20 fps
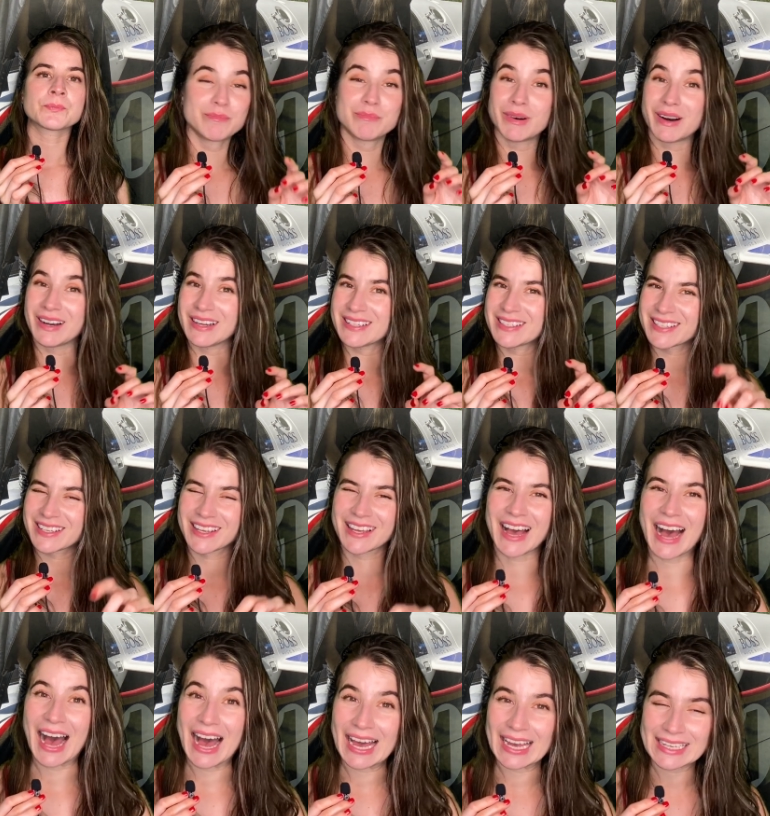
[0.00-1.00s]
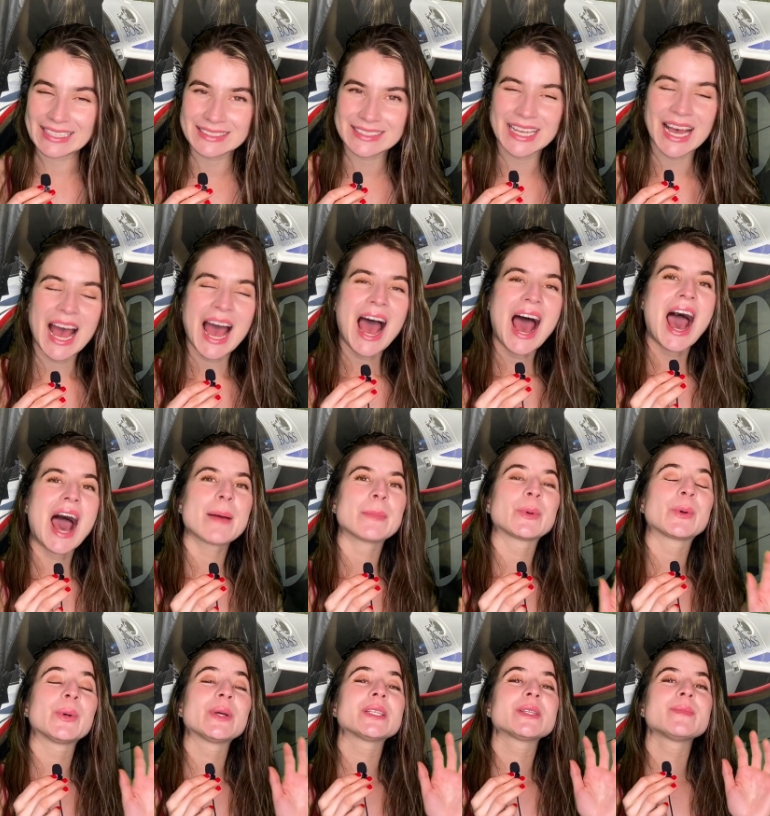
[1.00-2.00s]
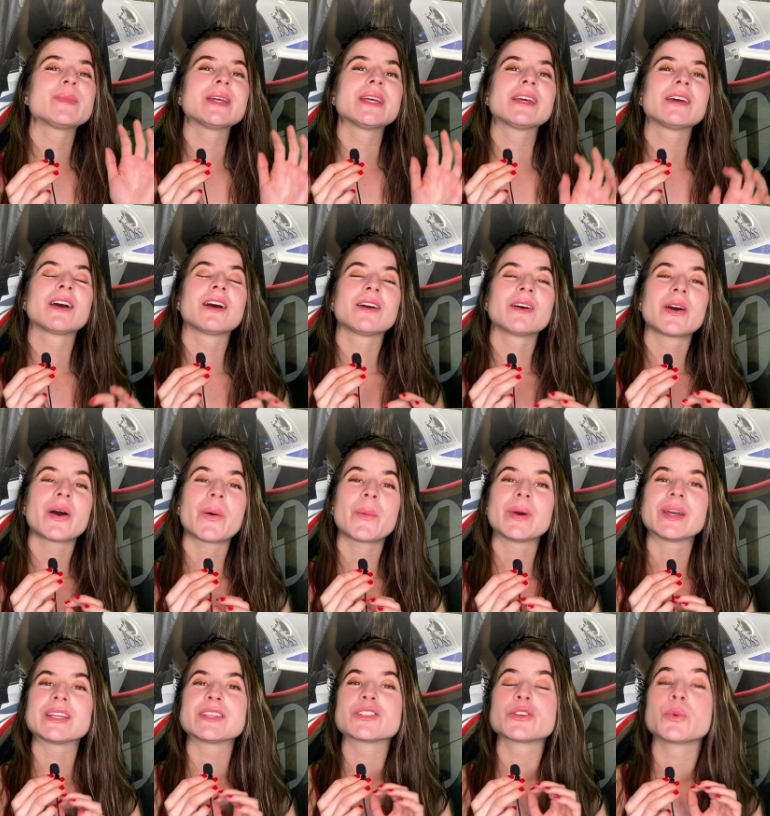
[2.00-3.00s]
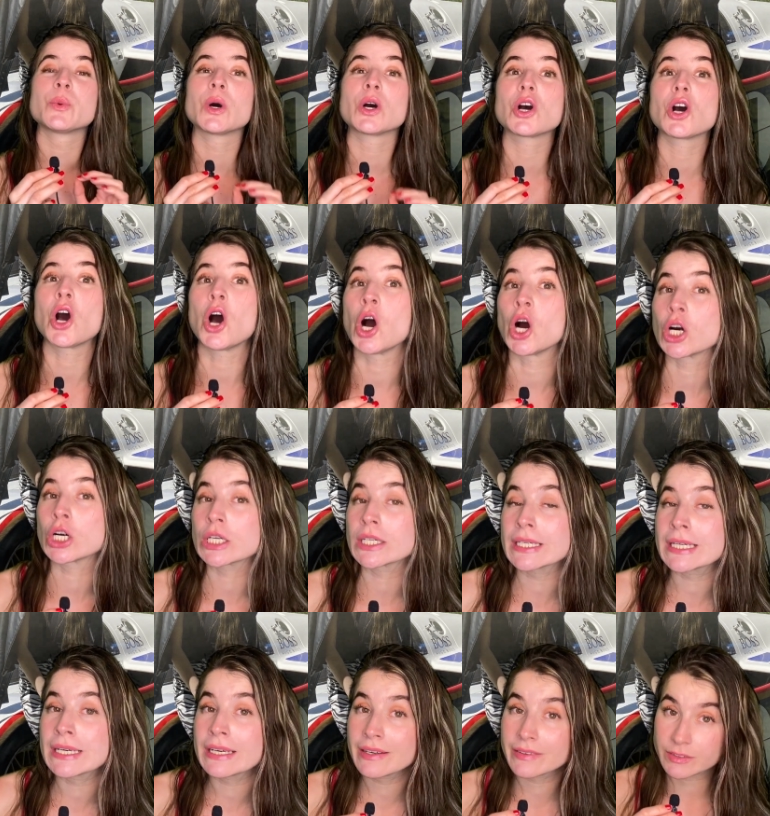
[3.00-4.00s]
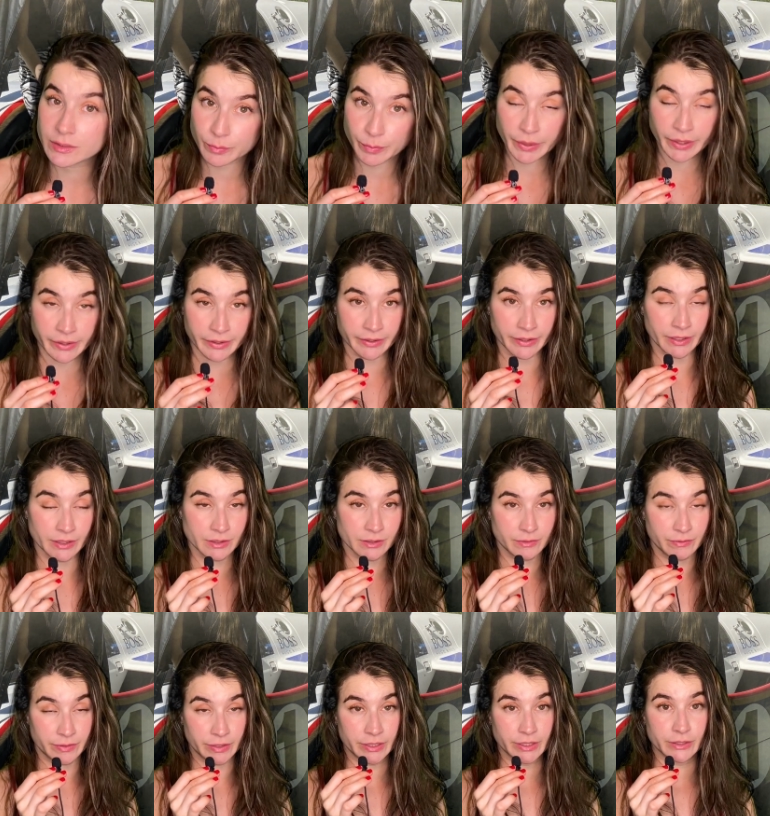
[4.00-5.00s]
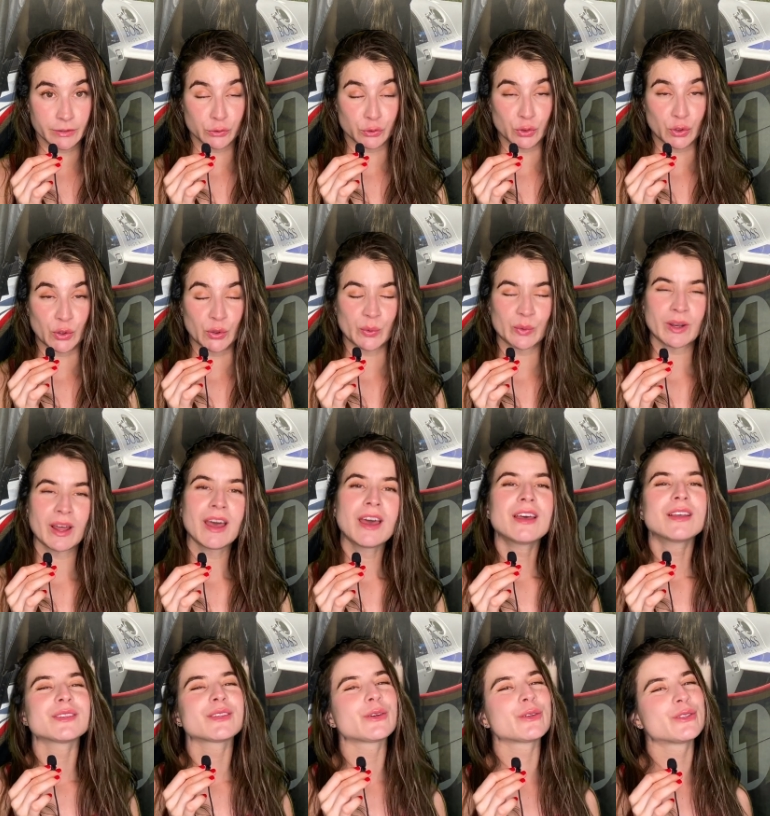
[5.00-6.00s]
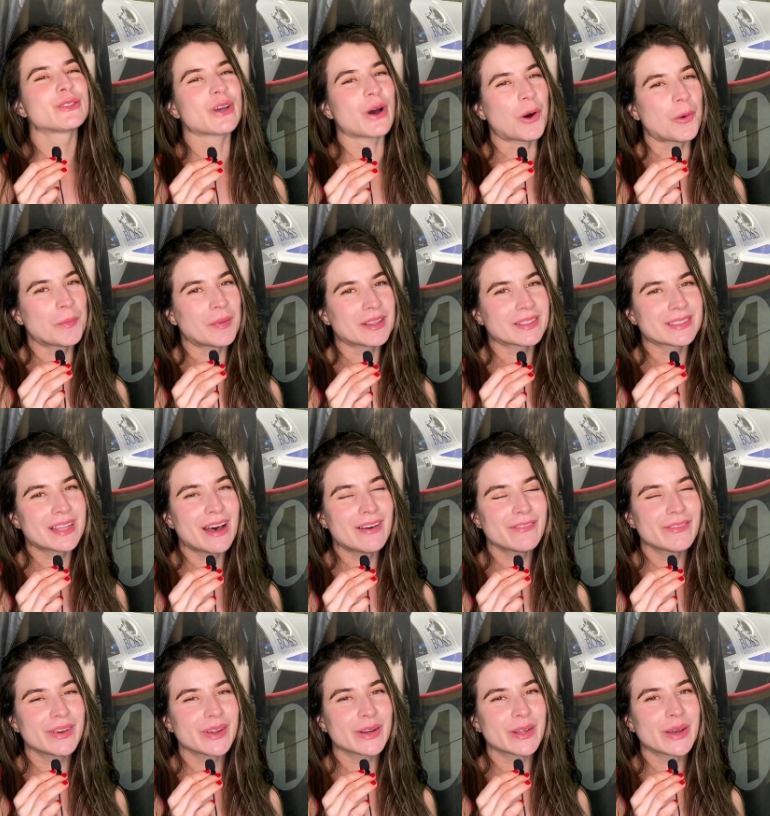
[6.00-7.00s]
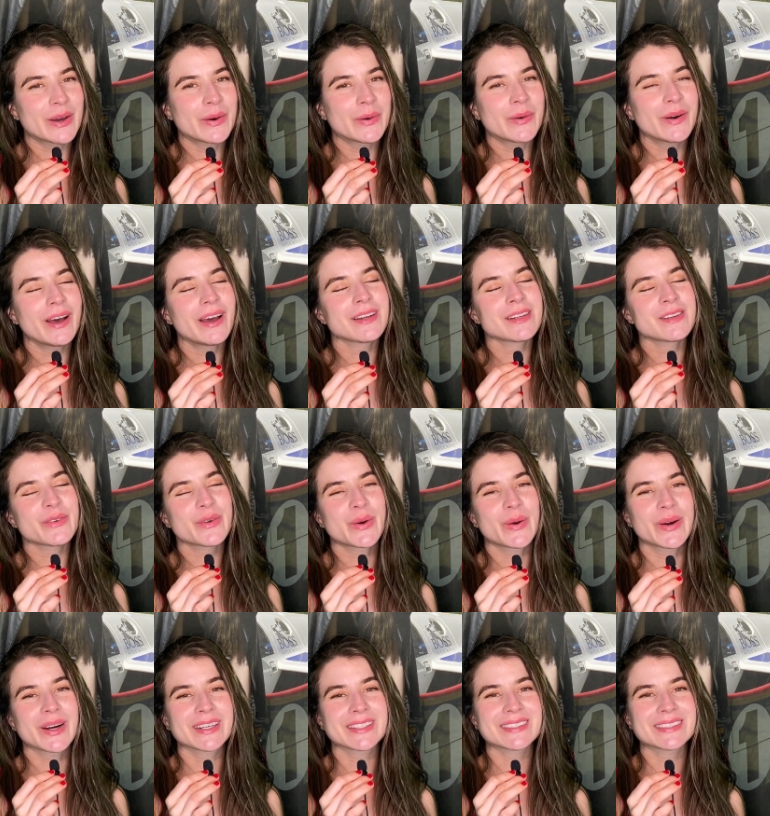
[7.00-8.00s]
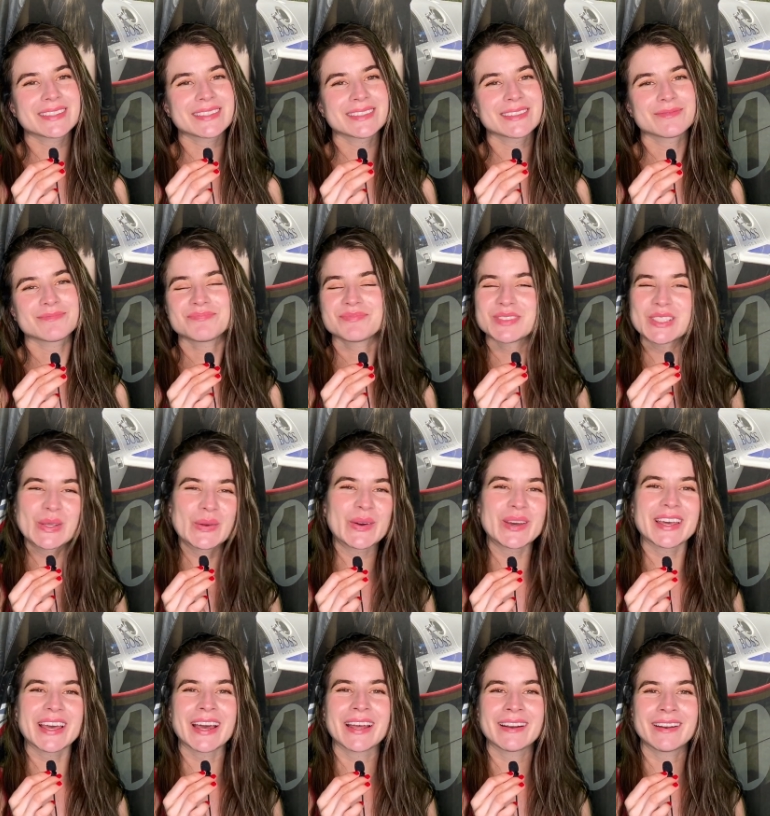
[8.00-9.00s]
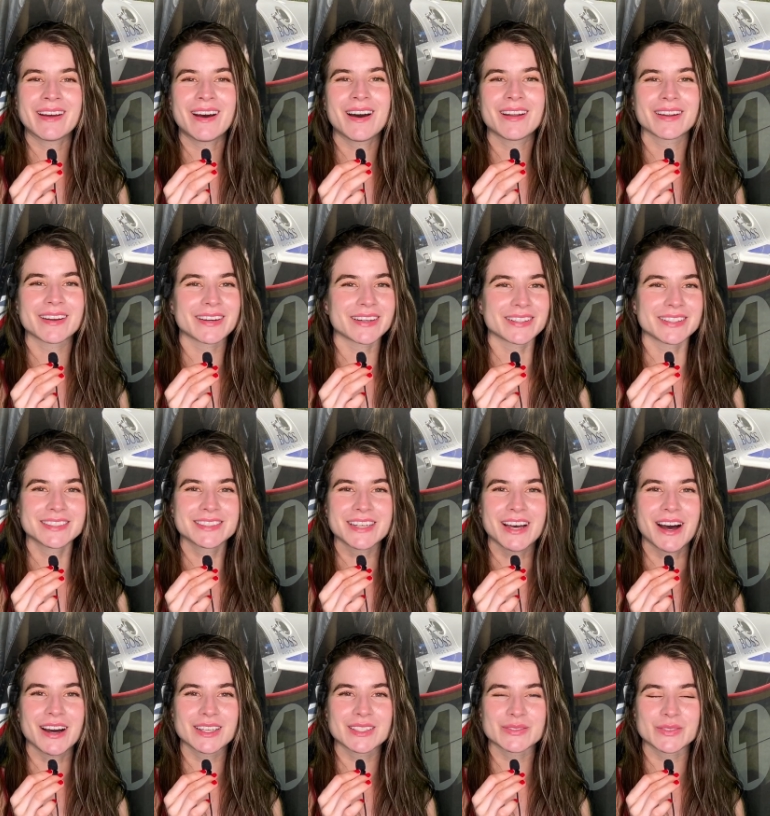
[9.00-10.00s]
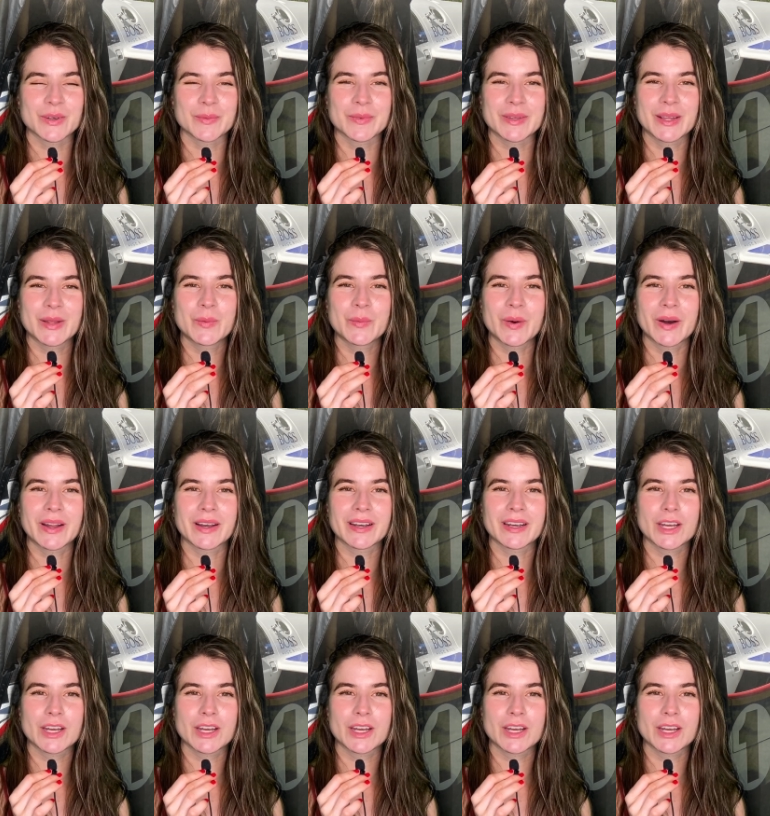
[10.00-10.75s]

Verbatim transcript: But guys, I'm going to be going to a karting experience very soon, so don't miss that video, and of course, see you again on A Girl Talks Formula 1.